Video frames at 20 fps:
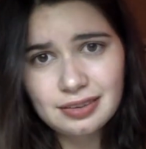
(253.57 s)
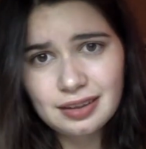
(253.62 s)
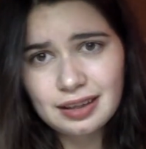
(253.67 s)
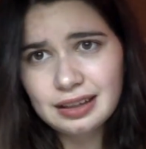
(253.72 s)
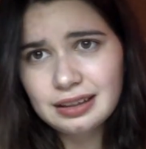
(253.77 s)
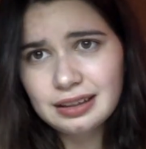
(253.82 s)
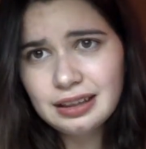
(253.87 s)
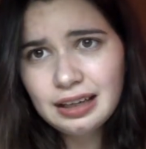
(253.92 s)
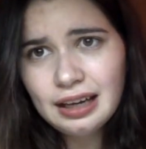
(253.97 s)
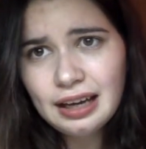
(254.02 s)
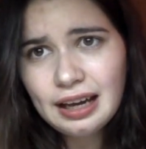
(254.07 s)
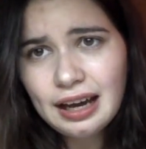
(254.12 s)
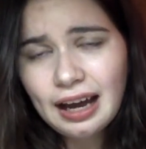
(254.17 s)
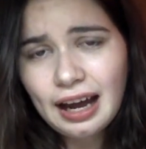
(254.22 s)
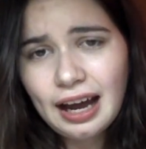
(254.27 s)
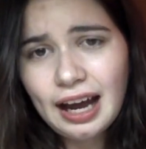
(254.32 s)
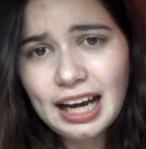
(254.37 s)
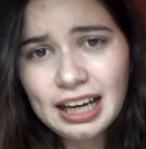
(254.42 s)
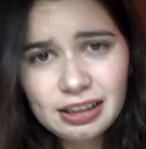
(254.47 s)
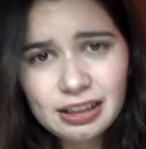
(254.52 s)
Like,
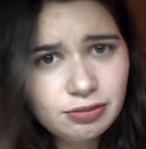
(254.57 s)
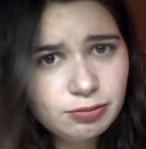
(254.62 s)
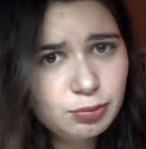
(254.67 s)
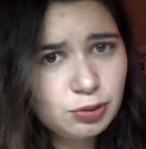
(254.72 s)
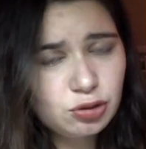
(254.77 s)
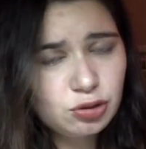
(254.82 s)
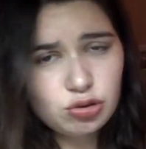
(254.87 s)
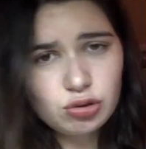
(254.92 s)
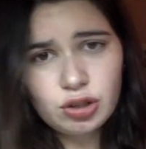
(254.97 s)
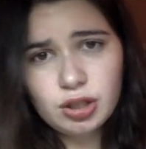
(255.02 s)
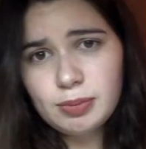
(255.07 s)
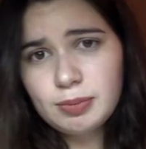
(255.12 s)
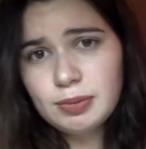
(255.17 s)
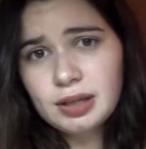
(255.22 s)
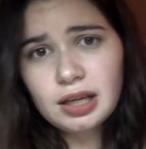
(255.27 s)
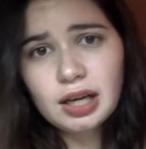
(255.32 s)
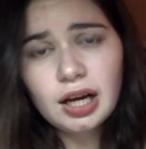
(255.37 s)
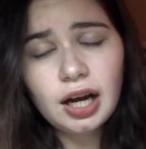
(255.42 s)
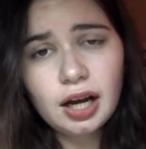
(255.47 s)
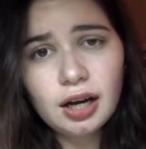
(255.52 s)
I've been
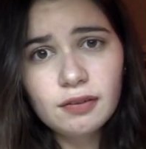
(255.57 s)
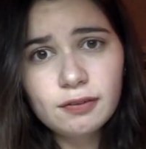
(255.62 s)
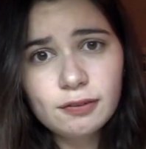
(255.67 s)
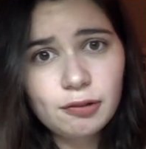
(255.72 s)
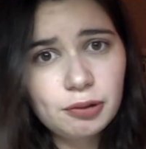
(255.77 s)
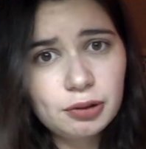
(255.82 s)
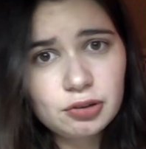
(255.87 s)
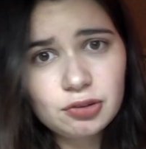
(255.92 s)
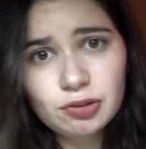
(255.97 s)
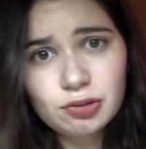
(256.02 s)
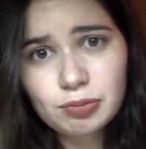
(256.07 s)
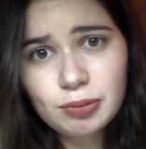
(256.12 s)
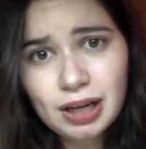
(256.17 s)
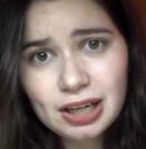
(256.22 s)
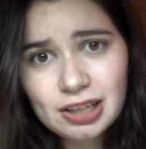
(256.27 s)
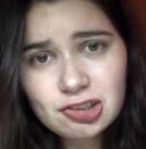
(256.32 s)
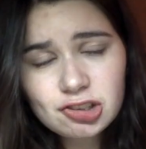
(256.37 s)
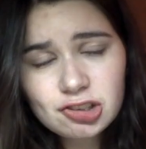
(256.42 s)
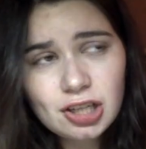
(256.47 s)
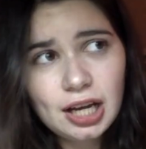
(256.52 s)
dreaming of going to
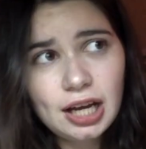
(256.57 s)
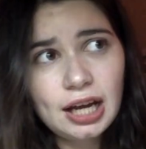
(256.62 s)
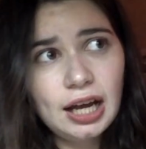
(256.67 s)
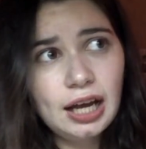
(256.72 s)
Russia.